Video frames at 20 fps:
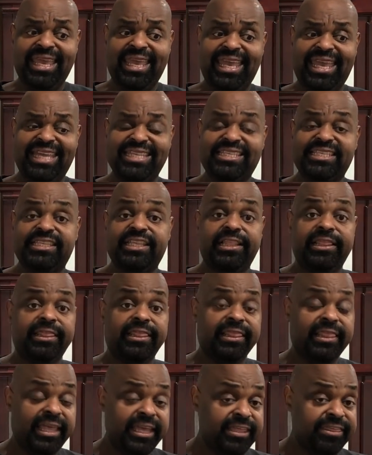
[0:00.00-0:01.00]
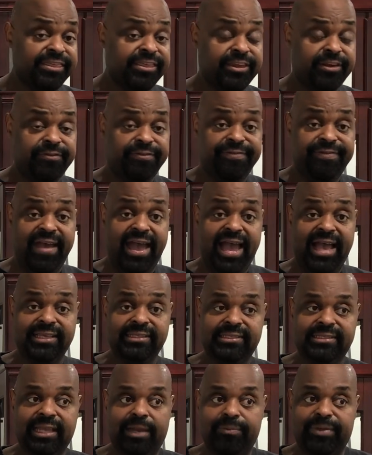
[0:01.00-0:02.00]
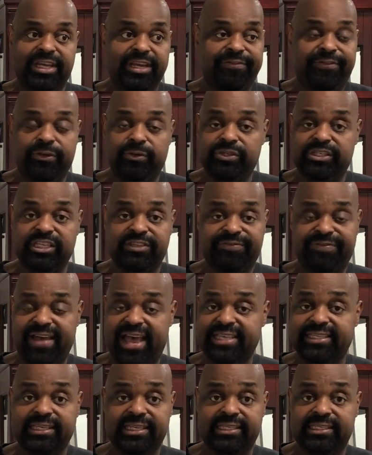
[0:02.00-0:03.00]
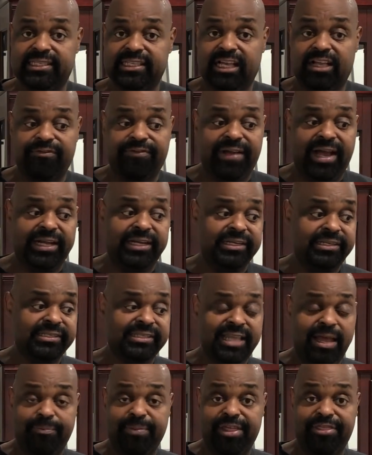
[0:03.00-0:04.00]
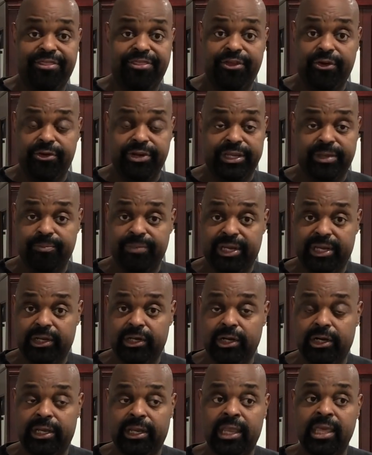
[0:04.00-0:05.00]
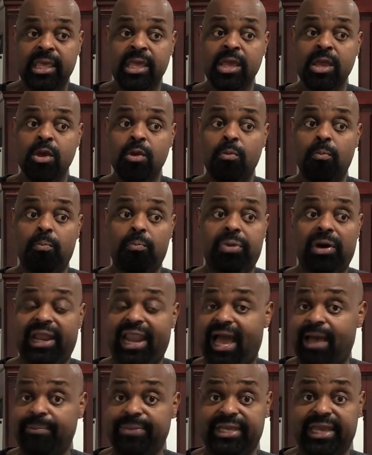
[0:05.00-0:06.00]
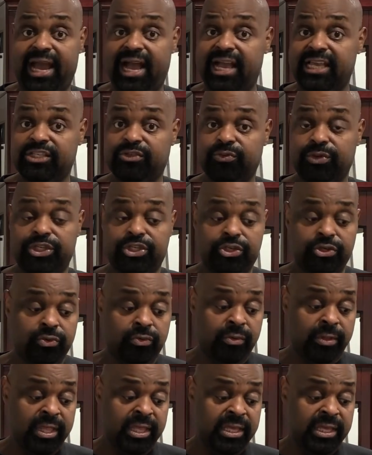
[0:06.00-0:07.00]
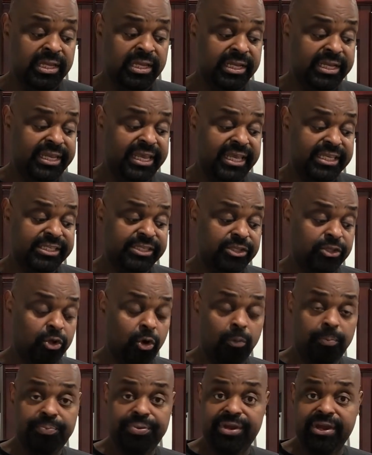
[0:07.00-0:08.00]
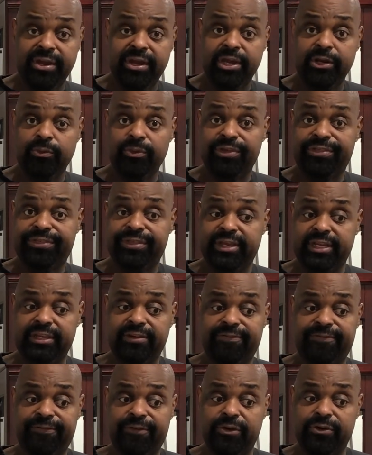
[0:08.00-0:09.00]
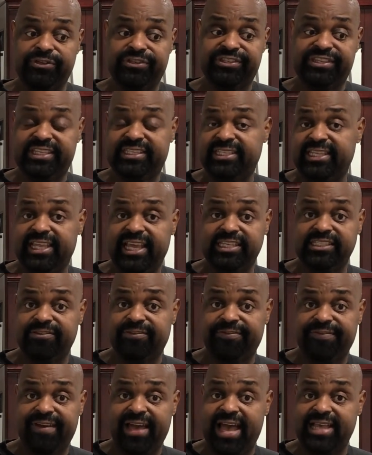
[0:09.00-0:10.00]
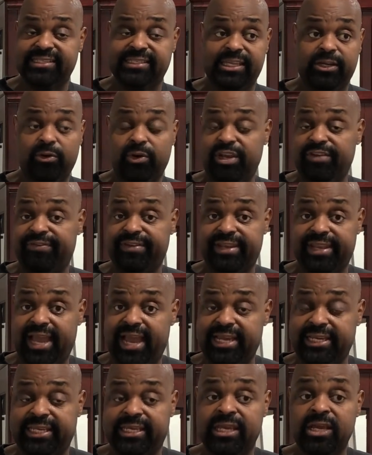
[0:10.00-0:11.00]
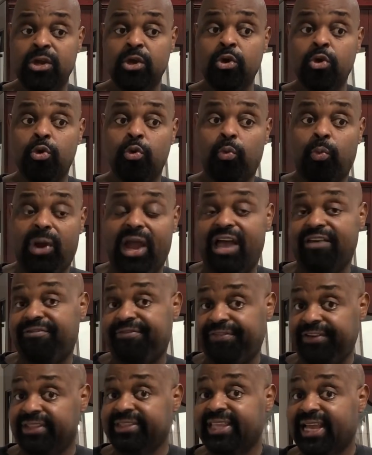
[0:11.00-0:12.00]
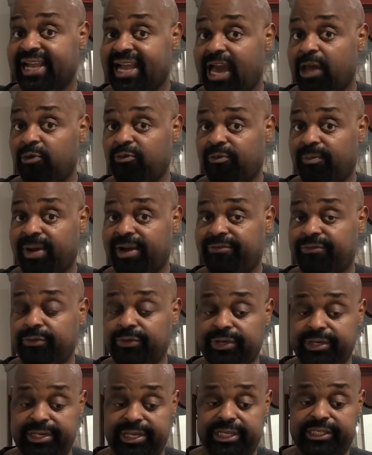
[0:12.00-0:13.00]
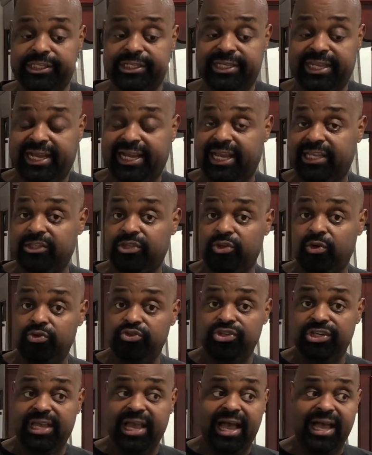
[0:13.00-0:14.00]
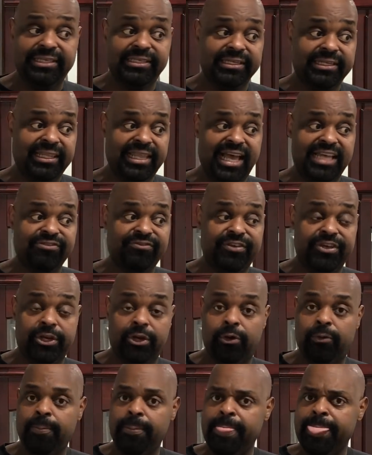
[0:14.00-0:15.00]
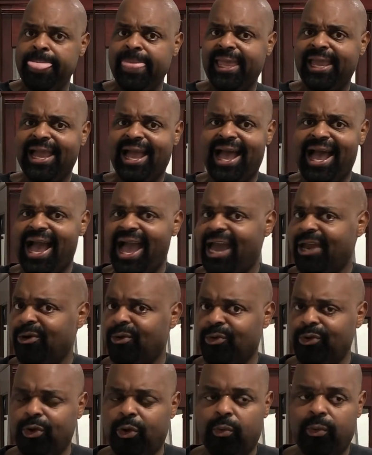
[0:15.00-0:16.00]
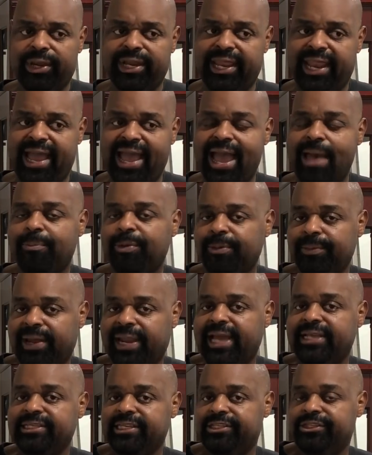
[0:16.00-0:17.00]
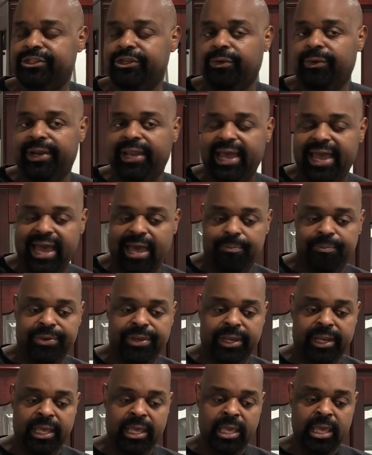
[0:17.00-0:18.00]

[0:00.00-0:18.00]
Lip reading: It's the length of the fast. I mean, if it was just fasting itself, I could have stopped at 30 and been good. But I'll be honest with you, there's no period within the first 60 days of fasting, or even 90, where I felt I got over my food addiction. Like I told you guys in the last video, I don't know when it happened, but I just know it happened.